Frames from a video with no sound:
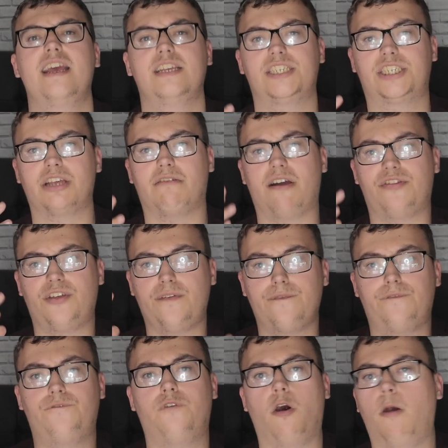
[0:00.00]
So I
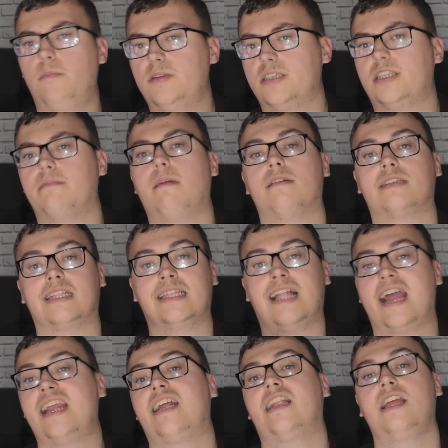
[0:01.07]
think Forbes is the most
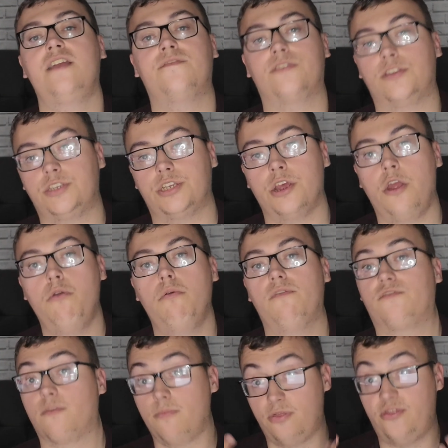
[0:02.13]
likely of the two
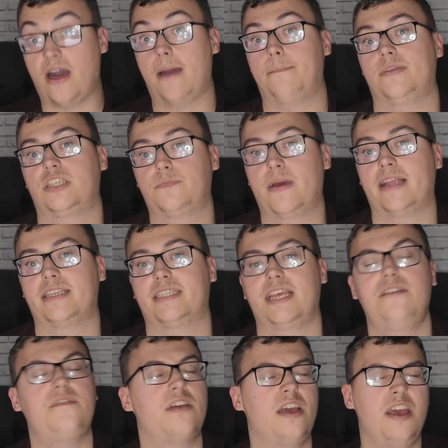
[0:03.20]
from that
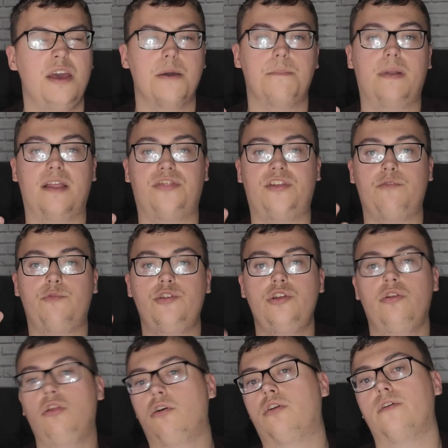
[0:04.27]
perspective. But I think when
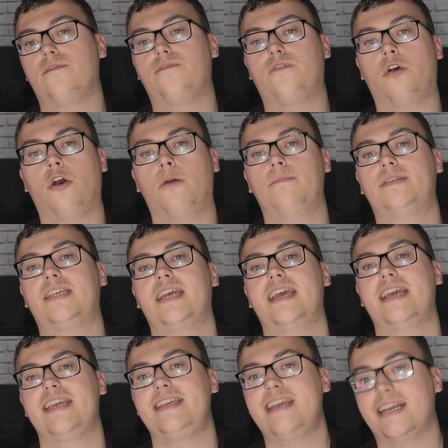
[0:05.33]
you look at Forbes,
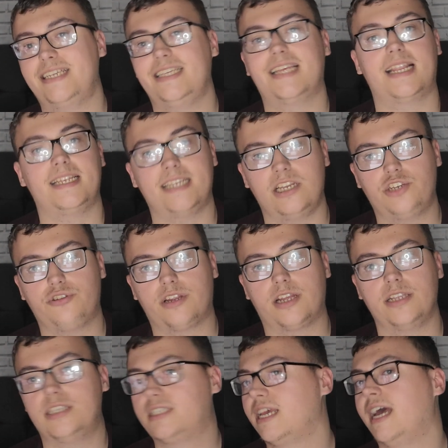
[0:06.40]
yes, he's had his injury
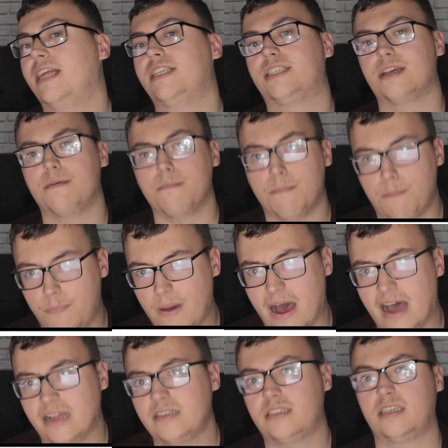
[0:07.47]
concerns,
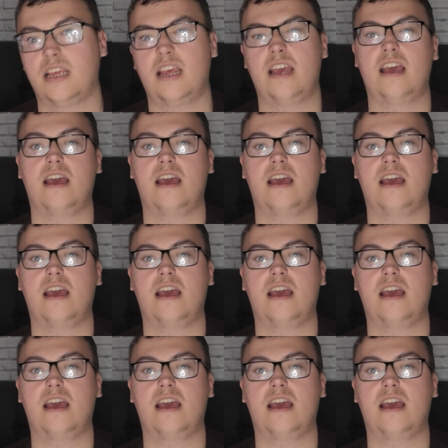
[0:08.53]
but